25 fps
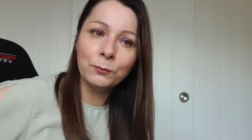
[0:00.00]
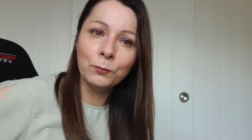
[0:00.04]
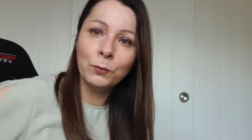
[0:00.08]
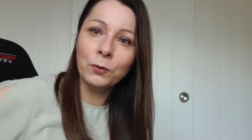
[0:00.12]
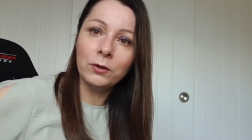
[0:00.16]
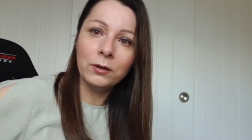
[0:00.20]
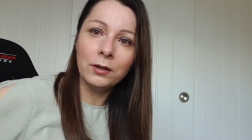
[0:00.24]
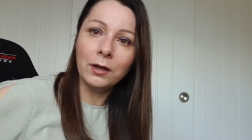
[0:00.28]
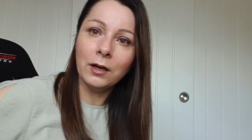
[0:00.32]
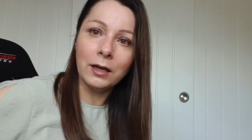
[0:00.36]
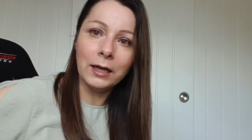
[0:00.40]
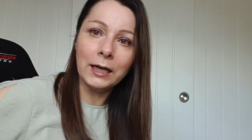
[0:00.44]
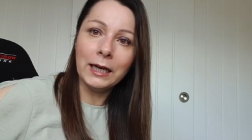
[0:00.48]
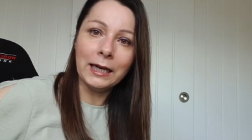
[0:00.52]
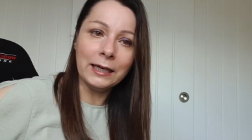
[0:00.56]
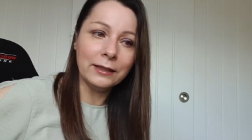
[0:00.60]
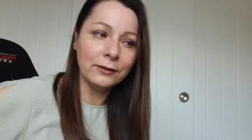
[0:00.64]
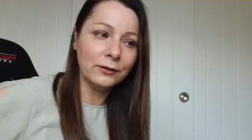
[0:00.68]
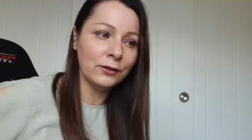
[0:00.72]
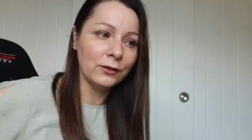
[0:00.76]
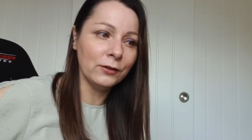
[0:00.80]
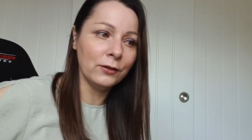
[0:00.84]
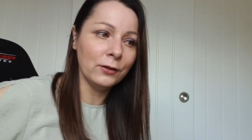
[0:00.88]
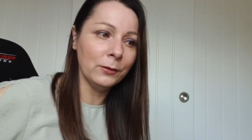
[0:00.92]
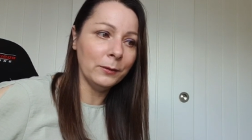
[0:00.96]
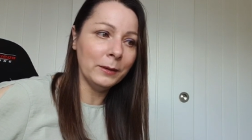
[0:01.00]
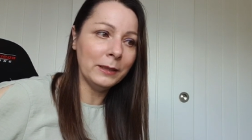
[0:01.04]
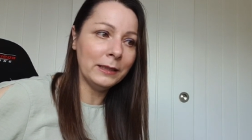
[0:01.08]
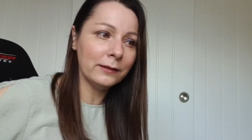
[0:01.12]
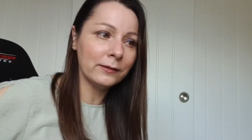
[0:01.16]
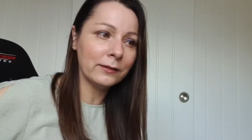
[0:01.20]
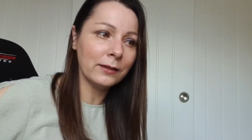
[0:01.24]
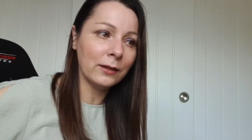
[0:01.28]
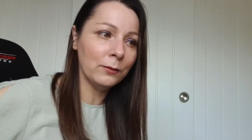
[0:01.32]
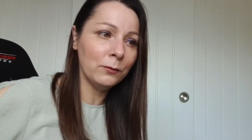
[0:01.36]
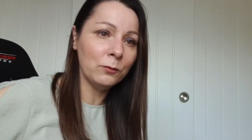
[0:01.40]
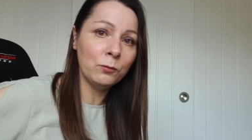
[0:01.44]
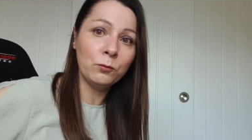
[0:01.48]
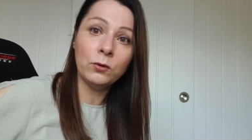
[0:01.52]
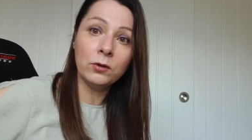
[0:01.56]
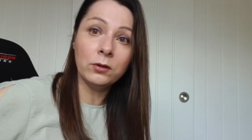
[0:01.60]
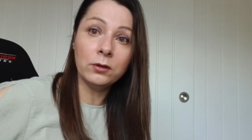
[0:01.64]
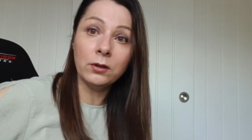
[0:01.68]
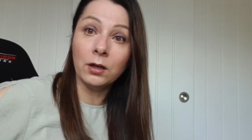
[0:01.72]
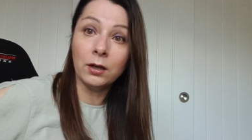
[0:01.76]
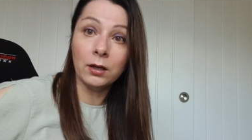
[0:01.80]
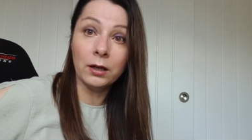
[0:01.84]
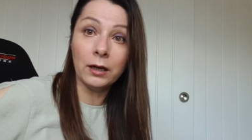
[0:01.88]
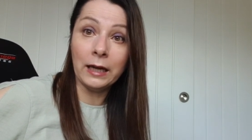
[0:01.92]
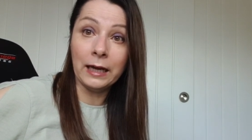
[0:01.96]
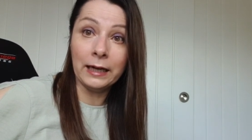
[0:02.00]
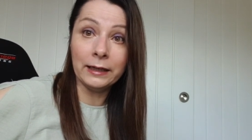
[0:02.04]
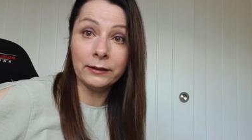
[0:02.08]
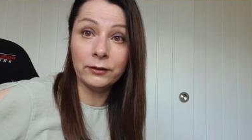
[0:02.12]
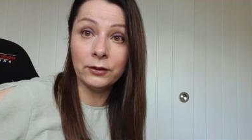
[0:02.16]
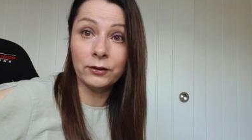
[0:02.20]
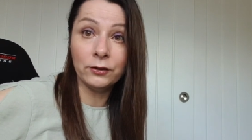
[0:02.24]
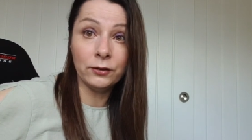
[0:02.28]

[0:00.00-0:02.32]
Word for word: We're not allowed to do it, so if we're not allowed